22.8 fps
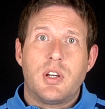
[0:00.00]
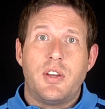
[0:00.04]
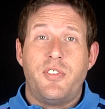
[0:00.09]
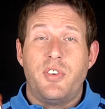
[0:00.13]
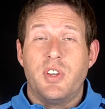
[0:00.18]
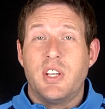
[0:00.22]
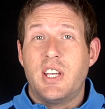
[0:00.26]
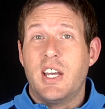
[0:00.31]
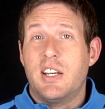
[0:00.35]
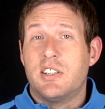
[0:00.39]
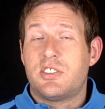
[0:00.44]
If you
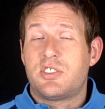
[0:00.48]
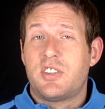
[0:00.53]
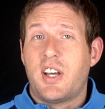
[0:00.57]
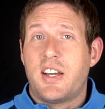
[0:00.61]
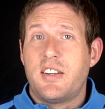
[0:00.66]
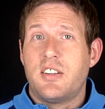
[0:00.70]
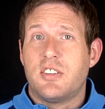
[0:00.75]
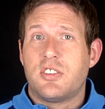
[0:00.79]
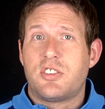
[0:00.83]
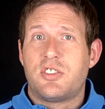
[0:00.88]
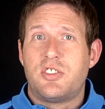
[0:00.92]
can get a
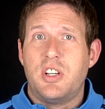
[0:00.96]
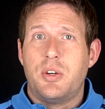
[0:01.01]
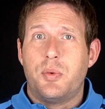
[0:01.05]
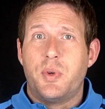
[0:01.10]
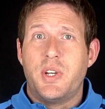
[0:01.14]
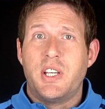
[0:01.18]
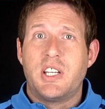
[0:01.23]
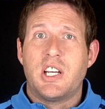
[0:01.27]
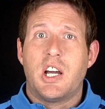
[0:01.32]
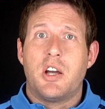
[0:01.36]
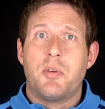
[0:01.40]
stainless
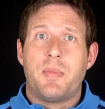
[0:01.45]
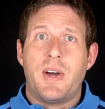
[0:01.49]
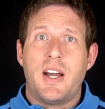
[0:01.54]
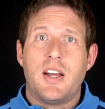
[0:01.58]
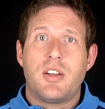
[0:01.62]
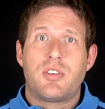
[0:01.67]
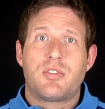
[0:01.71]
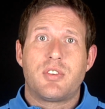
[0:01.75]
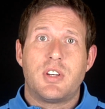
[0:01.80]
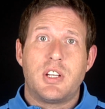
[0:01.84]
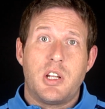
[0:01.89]
steel ego
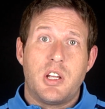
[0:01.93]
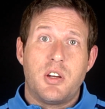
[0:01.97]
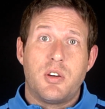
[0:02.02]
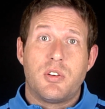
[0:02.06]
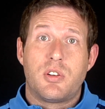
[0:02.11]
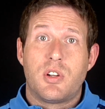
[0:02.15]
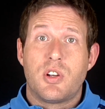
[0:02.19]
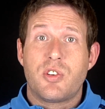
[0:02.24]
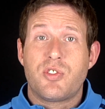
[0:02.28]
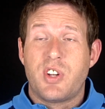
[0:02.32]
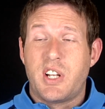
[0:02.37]
battery, it
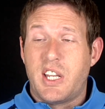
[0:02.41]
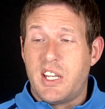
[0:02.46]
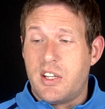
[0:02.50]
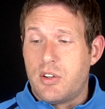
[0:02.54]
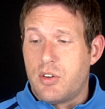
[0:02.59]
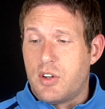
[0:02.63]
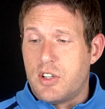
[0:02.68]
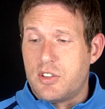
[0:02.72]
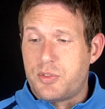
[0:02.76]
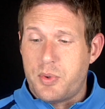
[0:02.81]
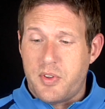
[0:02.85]
would look really
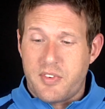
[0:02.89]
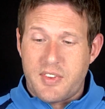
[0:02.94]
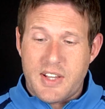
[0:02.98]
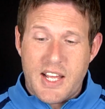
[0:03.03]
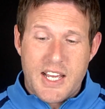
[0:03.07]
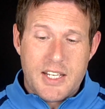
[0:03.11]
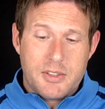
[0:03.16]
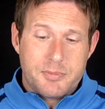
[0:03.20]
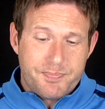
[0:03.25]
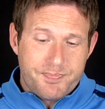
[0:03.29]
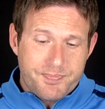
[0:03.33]
nice with
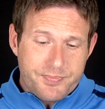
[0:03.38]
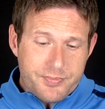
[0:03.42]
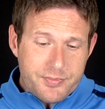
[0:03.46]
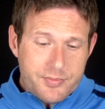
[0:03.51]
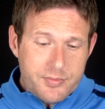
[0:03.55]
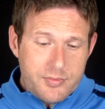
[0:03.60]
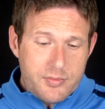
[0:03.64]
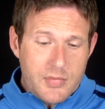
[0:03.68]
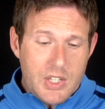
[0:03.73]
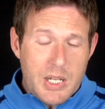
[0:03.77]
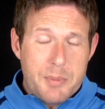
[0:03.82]
that.
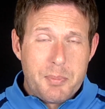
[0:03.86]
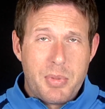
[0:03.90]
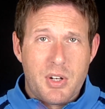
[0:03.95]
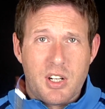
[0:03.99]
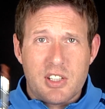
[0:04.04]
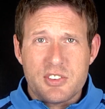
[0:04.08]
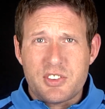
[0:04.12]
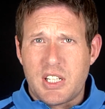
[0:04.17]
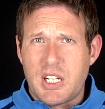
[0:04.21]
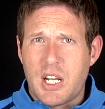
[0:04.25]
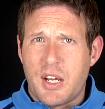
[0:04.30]
But
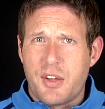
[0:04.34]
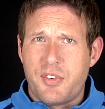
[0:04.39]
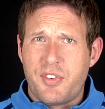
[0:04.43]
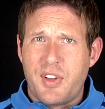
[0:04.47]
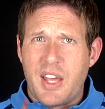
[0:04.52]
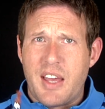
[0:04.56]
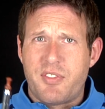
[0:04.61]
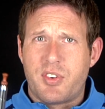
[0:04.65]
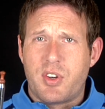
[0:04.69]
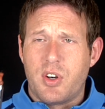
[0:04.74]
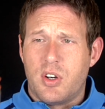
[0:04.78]
like I said, if you
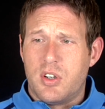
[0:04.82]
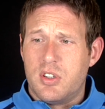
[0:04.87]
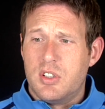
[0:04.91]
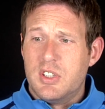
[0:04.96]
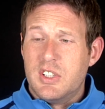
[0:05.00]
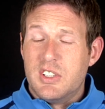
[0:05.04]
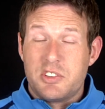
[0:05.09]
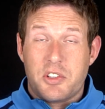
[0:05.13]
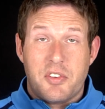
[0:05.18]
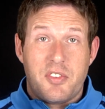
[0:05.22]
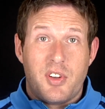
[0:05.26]
have got
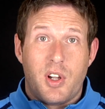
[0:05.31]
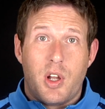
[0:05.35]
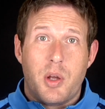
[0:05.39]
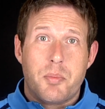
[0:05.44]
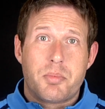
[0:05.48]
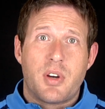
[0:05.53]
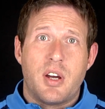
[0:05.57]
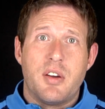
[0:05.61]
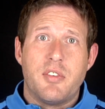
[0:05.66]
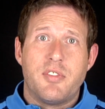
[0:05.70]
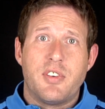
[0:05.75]
something like a
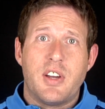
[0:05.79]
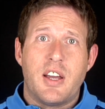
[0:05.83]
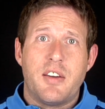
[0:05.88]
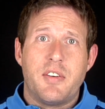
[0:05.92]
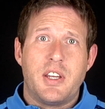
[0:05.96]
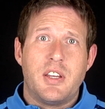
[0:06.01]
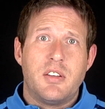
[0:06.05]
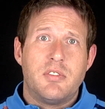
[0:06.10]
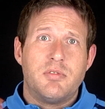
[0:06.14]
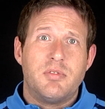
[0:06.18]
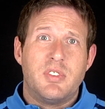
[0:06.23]
Pro
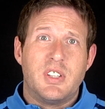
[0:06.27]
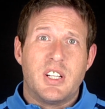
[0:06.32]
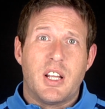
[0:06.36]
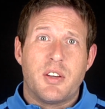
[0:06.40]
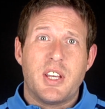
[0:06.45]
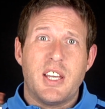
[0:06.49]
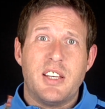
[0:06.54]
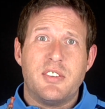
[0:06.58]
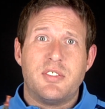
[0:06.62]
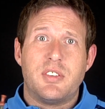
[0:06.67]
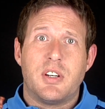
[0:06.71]
Veri,
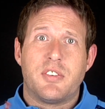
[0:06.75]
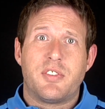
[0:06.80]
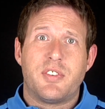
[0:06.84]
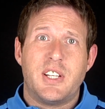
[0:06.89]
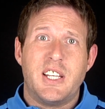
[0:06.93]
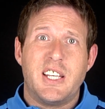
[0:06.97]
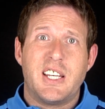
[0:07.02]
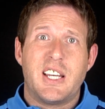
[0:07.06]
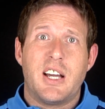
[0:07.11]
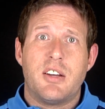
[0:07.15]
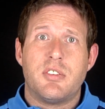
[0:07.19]
get yourself
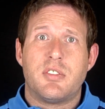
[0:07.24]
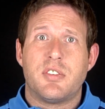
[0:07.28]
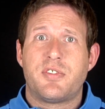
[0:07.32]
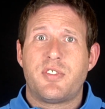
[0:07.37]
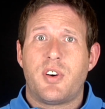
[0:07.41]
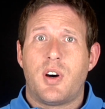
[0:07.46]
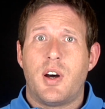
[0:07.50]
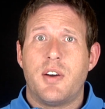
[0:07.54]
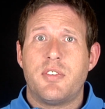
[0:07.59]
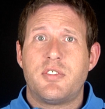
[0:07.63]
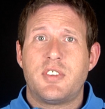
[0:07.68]
an ego to
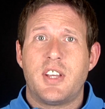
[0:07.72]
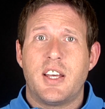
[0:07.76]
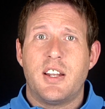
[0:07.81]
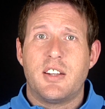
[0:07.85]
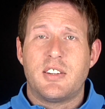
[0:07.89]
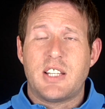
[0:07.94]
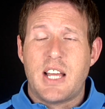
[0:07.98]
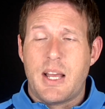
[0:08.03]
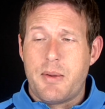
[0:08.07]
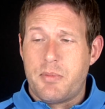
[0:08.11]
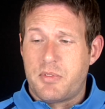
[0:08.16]
510
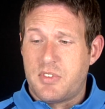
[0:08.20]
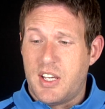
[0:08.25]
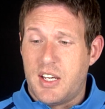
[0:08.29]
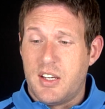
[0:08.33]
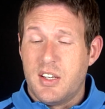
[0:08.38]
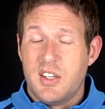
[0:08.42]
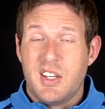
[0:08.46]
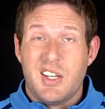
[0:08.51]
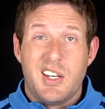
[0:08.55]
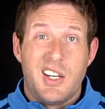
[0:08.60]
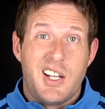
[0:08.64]
adapter,
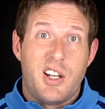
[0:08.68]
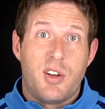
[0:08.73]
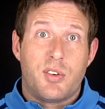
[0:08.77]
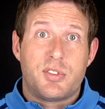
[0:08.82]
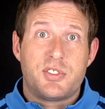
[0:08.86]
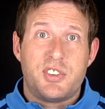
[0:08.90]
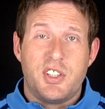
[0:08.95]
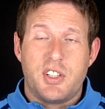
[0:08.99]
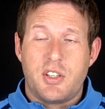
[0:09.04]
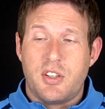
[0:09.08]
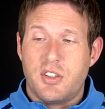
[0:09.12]
and
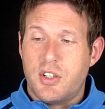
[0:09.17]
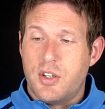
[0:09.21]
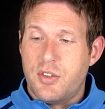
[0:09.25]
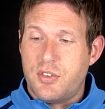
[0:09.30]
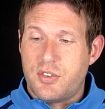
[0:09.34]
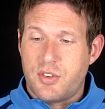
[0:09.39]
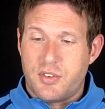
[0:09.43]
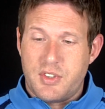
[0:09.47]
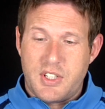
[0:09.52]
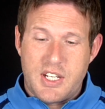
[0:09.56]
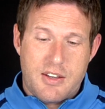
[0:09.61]
obviously you can
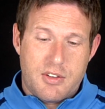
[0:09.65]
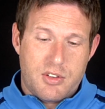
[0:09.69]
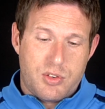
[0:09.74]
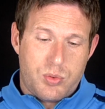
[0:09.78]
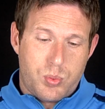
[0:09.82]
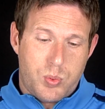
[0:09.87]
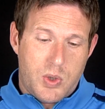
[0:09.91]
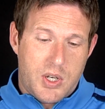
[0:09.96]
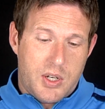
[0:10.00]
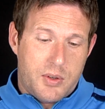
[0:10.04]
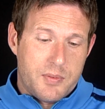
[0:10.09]
use it on there
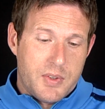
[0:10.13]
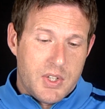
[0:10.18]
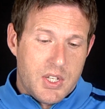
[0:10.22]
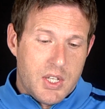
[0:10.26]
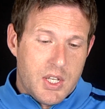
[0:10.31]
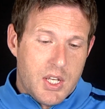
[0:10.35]
as well.